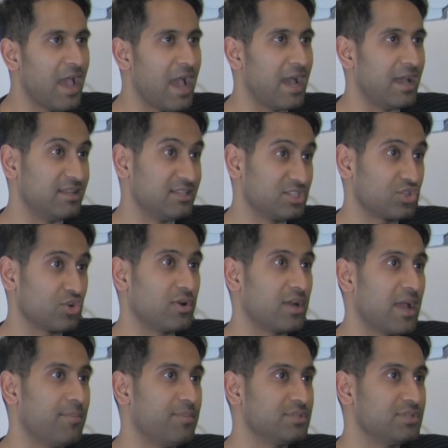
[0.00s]
and short
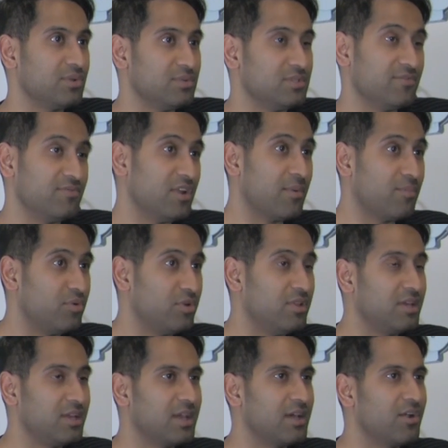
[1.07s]
episodes of not
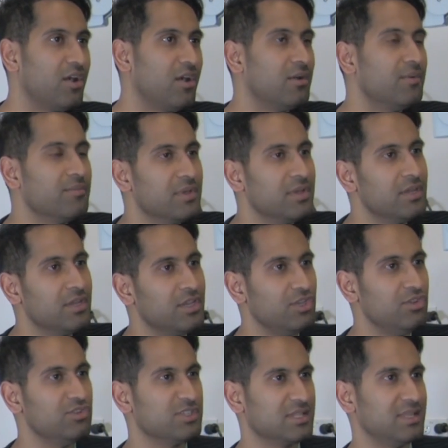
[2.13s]
breathing at all.
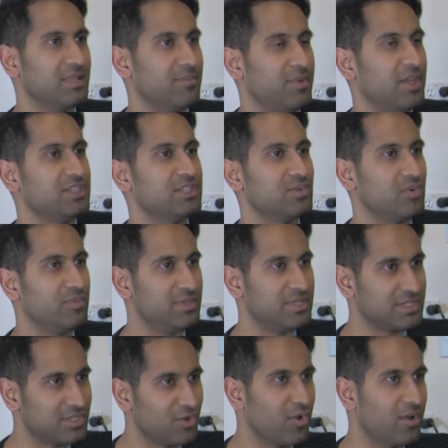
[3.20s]
Usually the patient will be
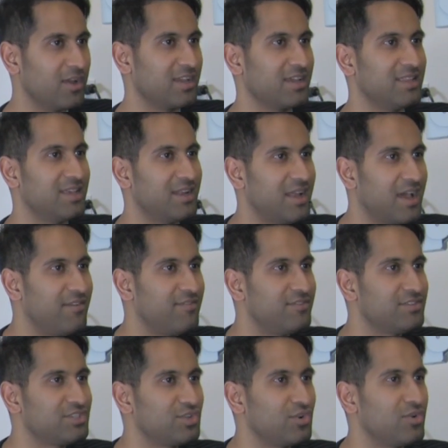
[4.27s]
snoring and then have
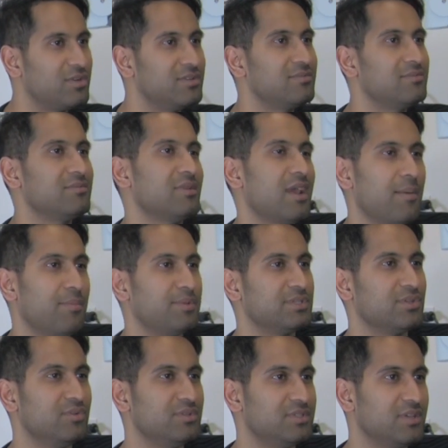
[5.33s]
short
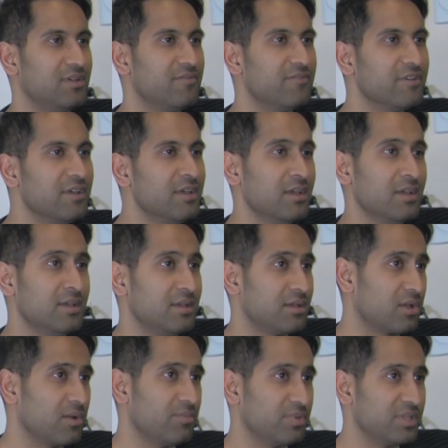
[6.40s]
episodes of
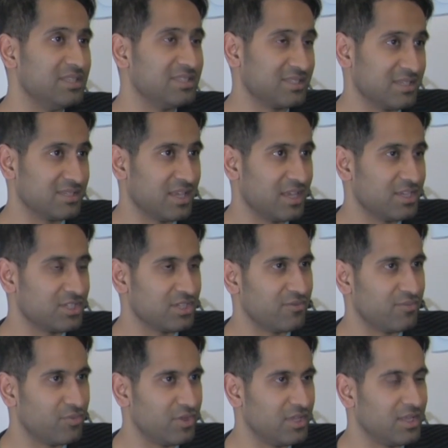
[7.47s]
complete cessation
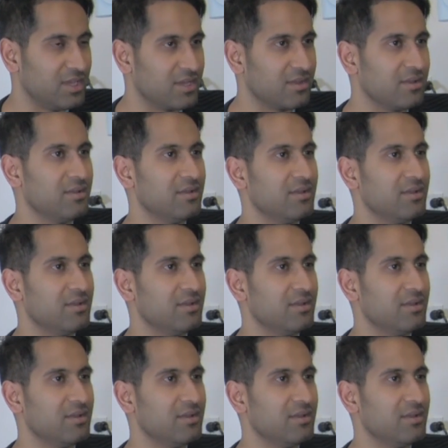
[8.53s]
of breathing.